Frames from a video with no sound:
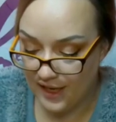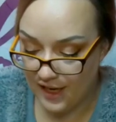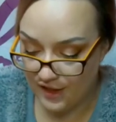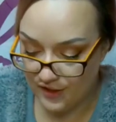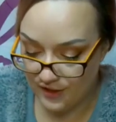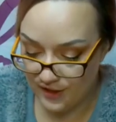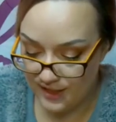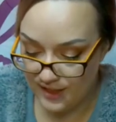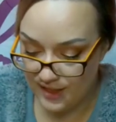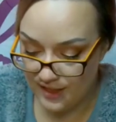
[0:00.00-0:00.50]
he
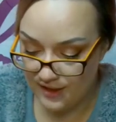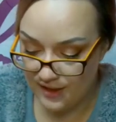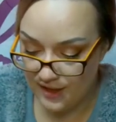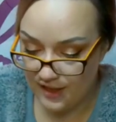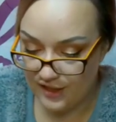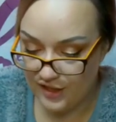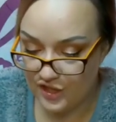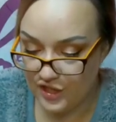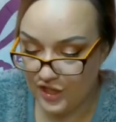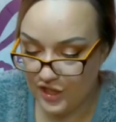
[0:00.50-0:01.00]
actually said
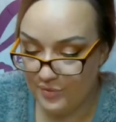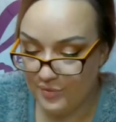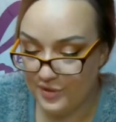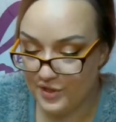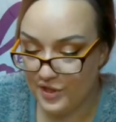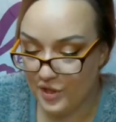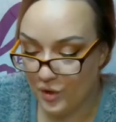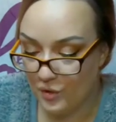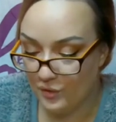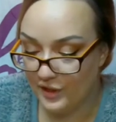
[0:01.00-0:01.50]
that she
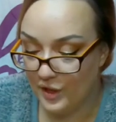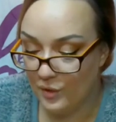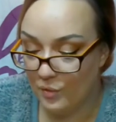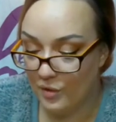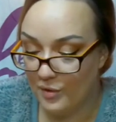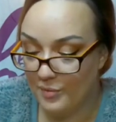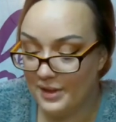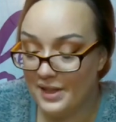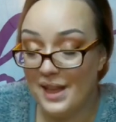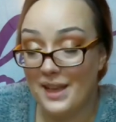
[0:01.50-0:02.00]
was the only
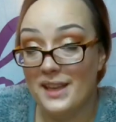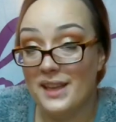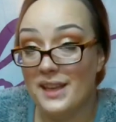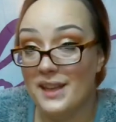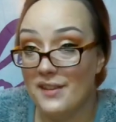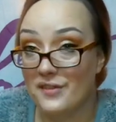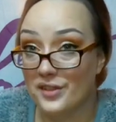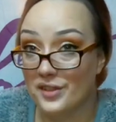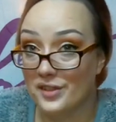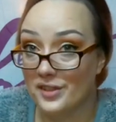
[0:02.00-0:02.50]
woman that
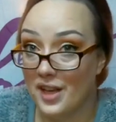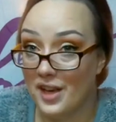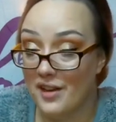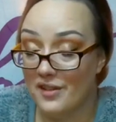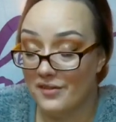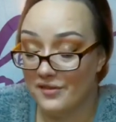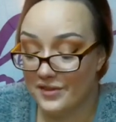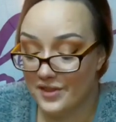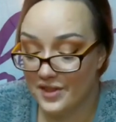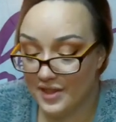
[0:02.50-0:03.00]
he ever
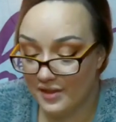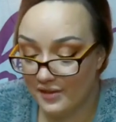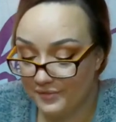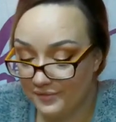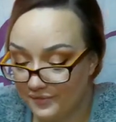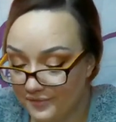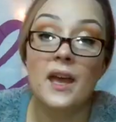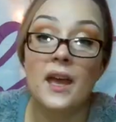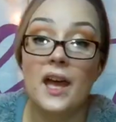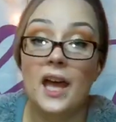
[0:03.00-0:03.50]
loved.
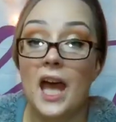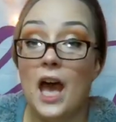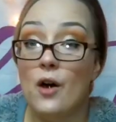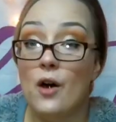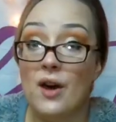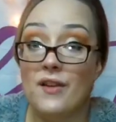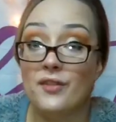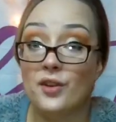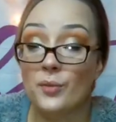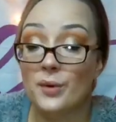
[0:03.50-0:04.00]

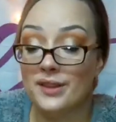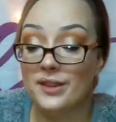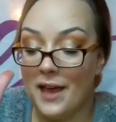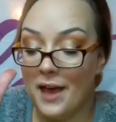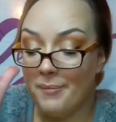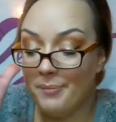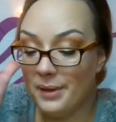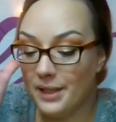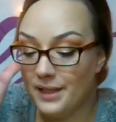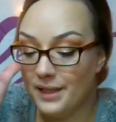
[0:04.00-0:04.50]
However, with
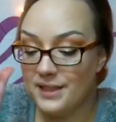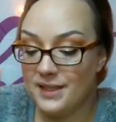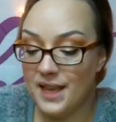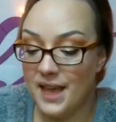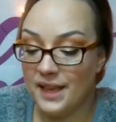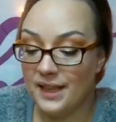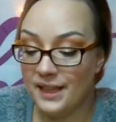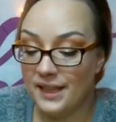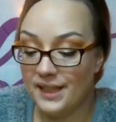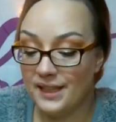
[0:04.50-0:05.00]
that being
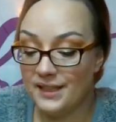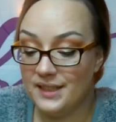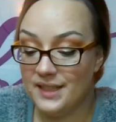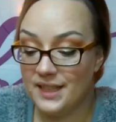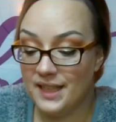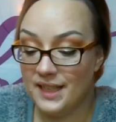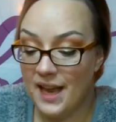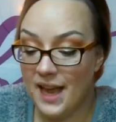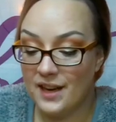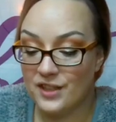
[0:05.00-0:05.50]
said, he
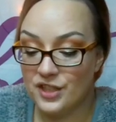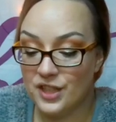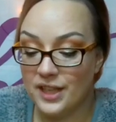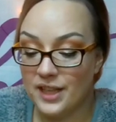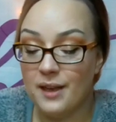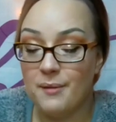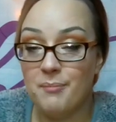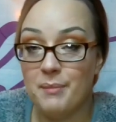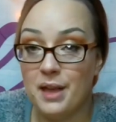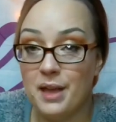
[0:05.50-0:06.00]
did
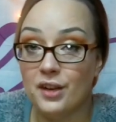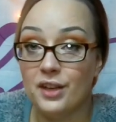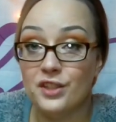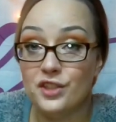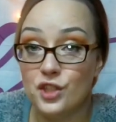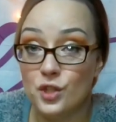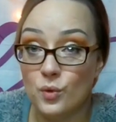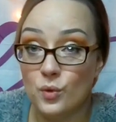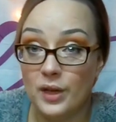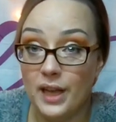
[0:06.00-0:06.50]
actually get
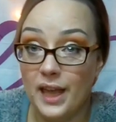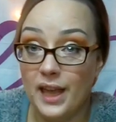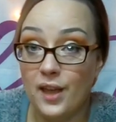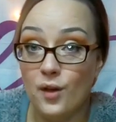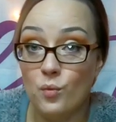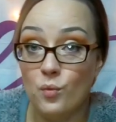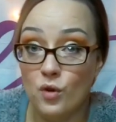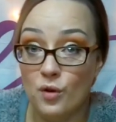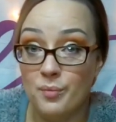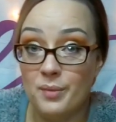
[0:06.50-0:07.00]
married to
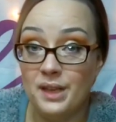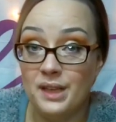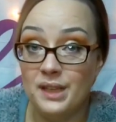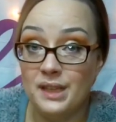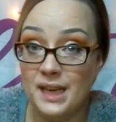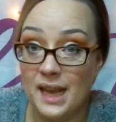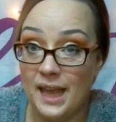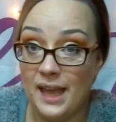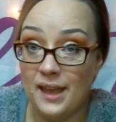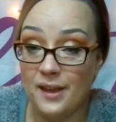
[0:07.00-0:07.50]
a
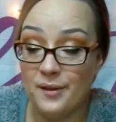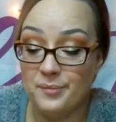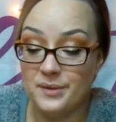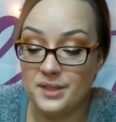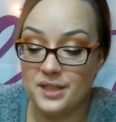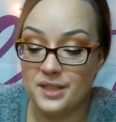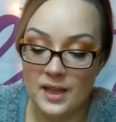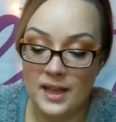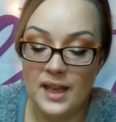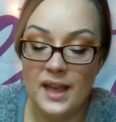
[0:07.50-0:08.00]
woman
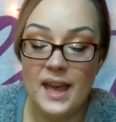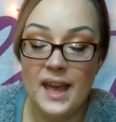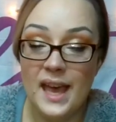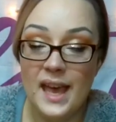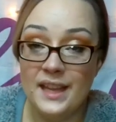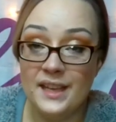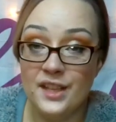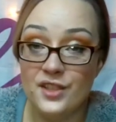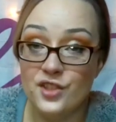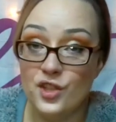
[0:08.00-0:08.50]
named
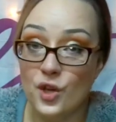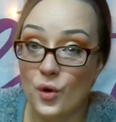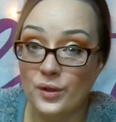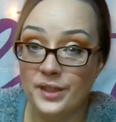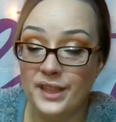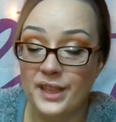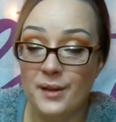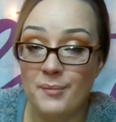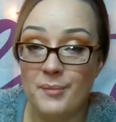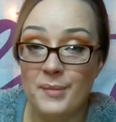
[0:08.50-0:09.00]
and
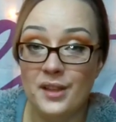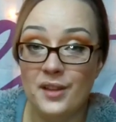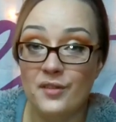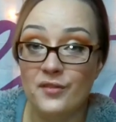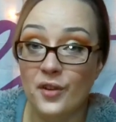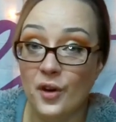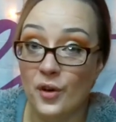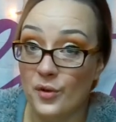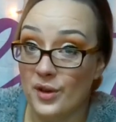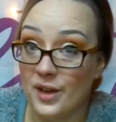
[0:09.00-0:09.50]
Antonia
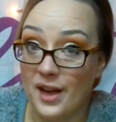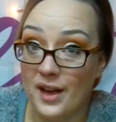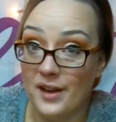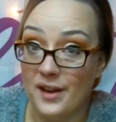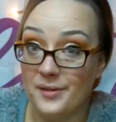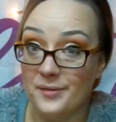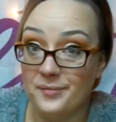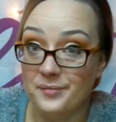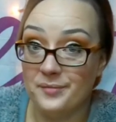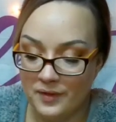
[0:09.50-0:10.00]

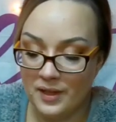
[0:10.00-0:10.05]
Milivoka.